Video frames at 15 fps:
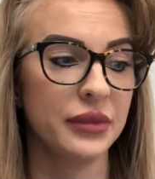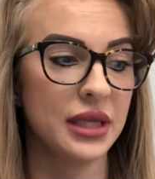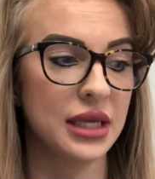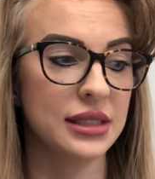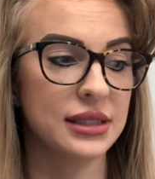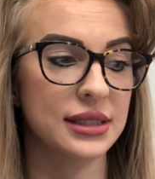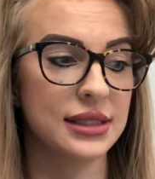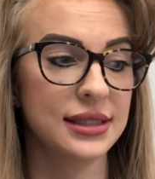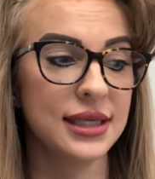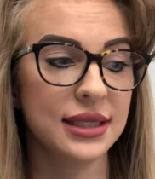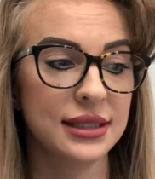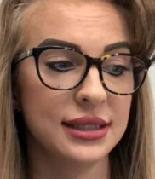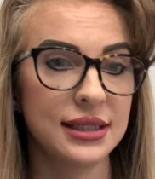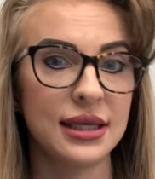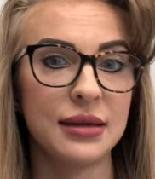it's
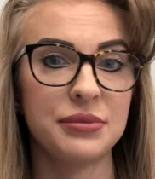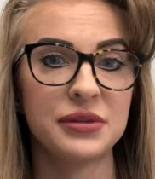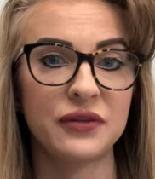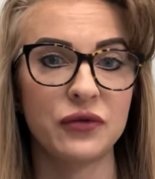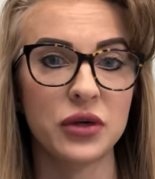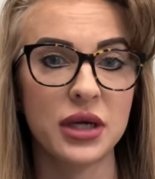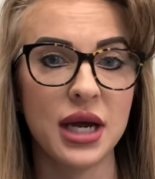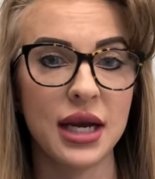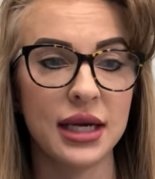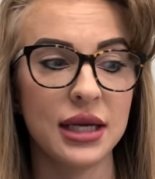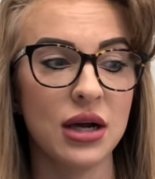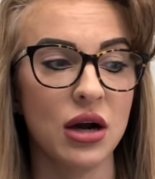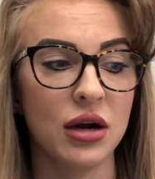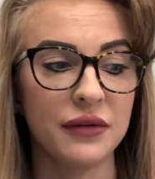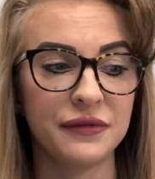6 tips for cutting
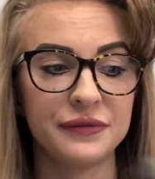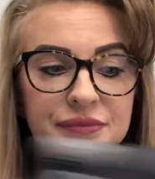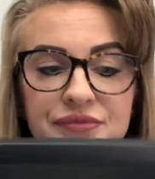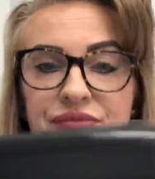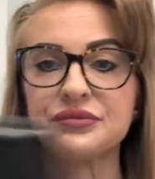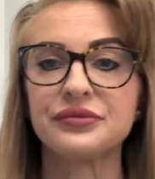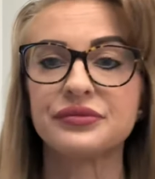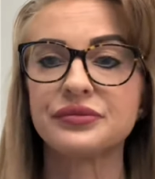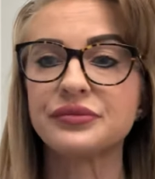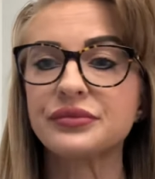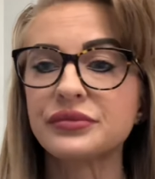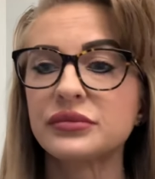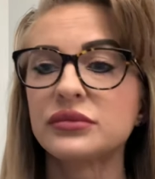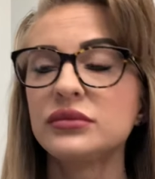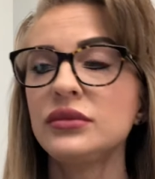off
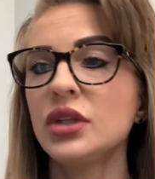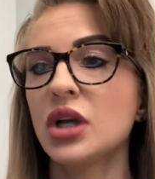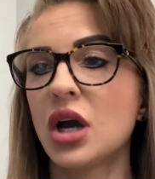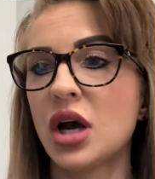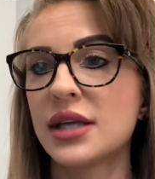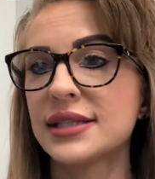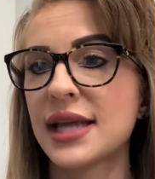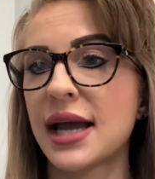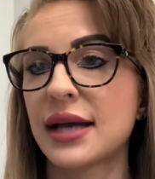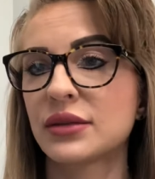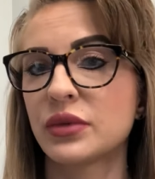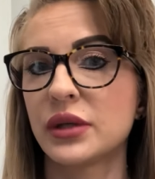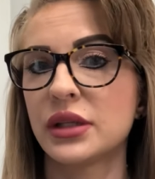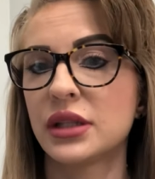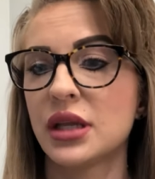contact
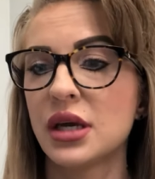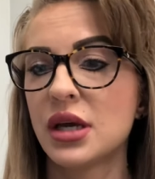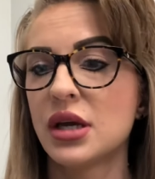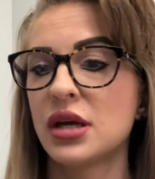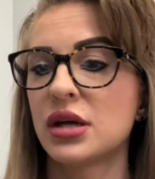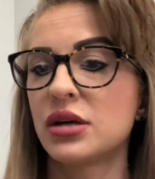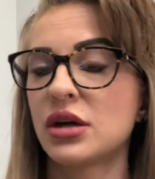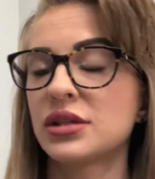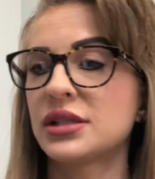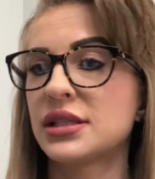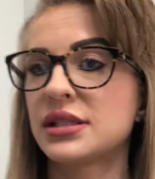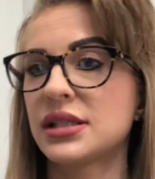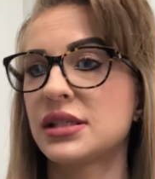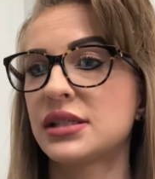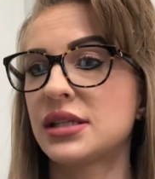with
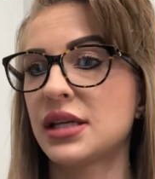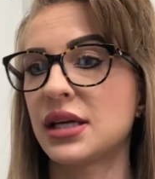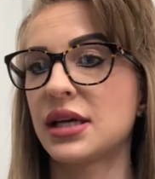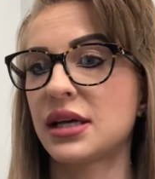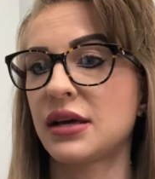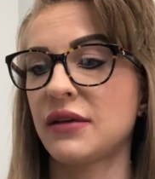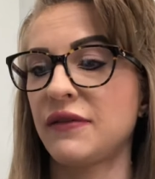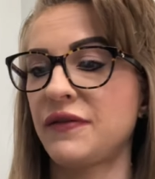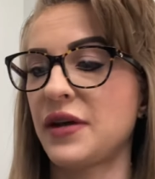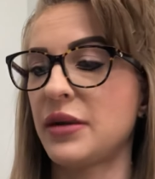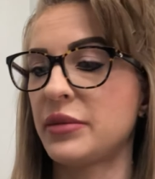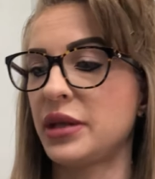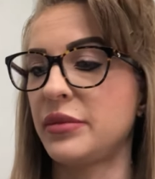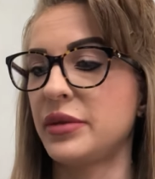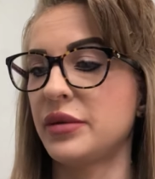narcissistic
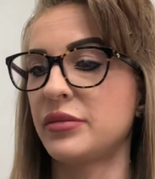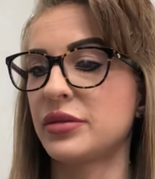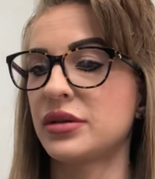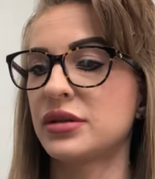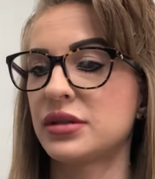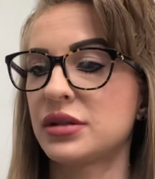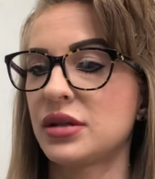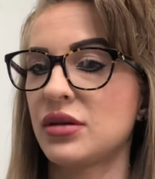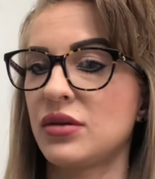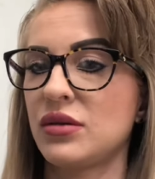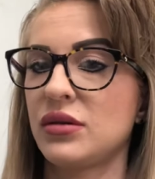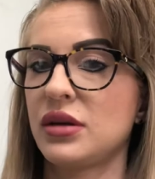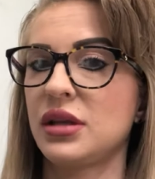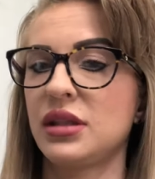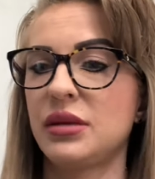family members.
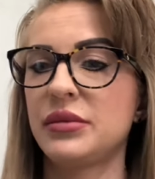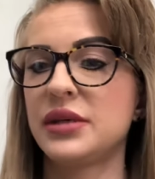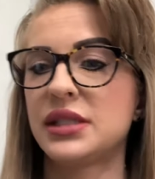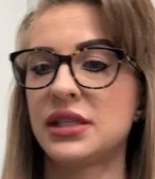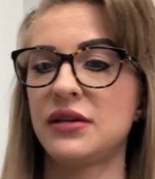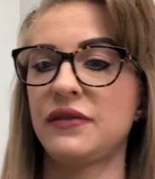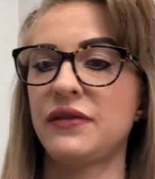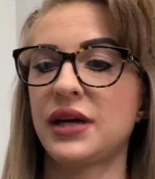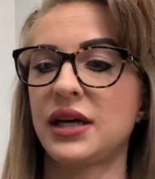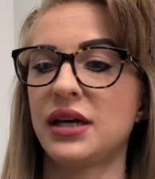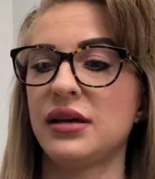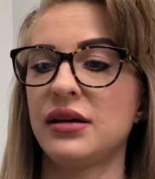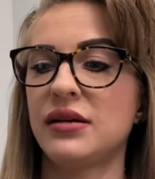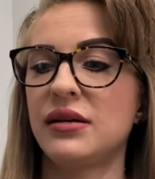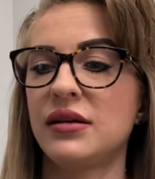Hold on, let me see if I
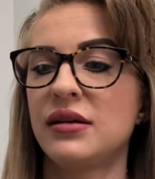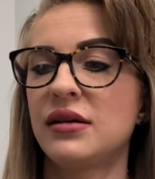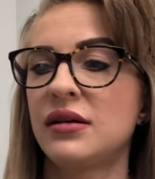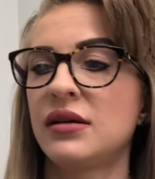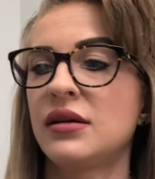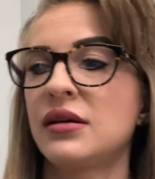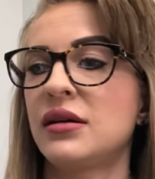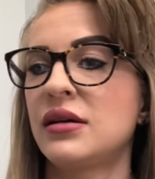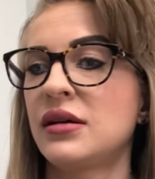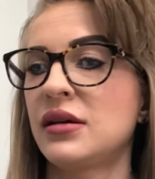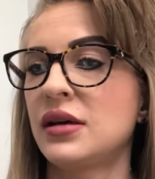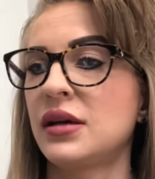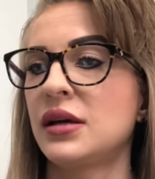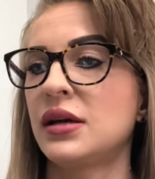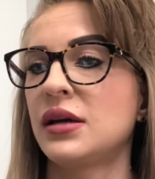can.
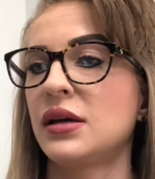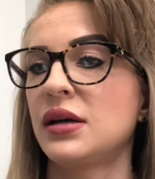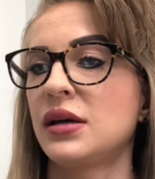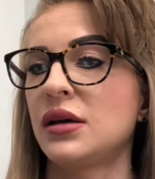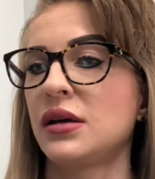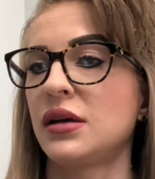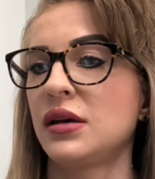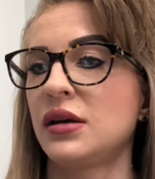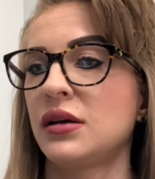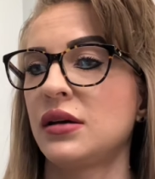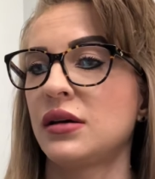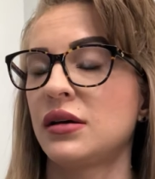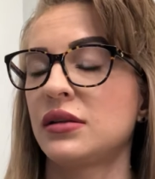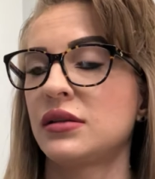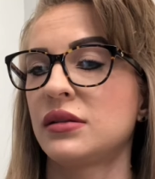
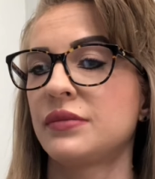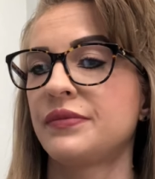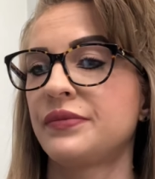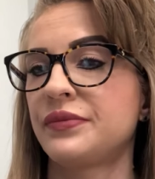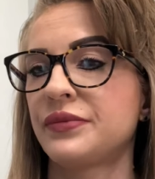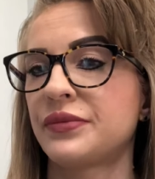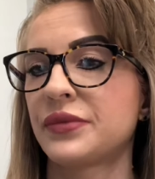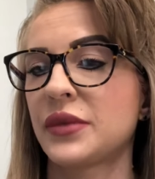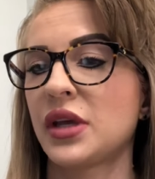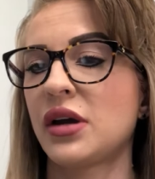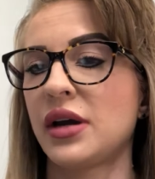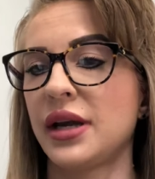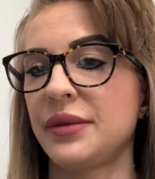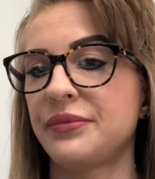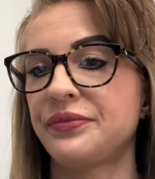All
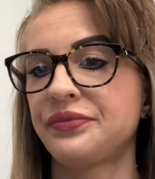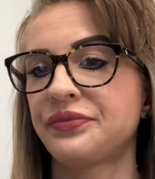right.